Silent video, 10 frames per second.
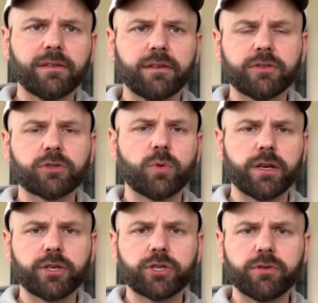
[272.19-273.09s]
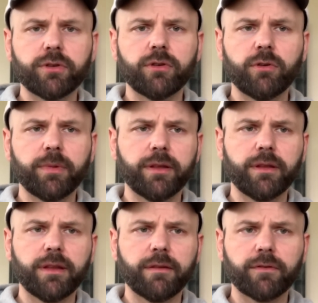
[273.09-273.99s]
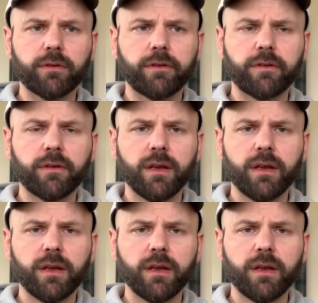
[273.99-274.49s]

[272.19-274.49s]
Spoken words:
and just wanted to show you a little bit of the difference